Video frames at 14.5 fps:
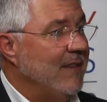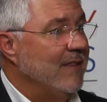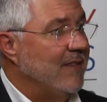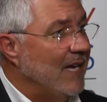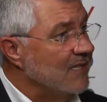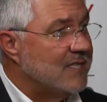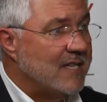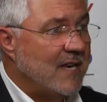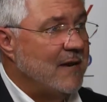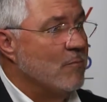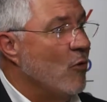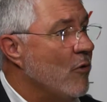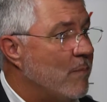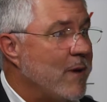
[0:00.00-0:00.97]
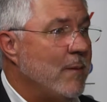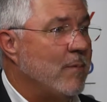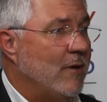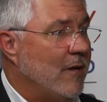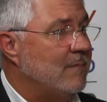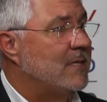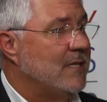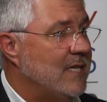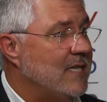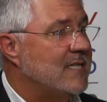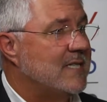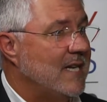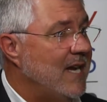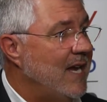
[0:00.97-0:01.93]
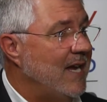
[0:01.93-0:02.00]
That's sending more people up to
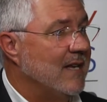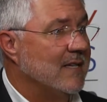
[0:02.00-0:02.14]
D.C.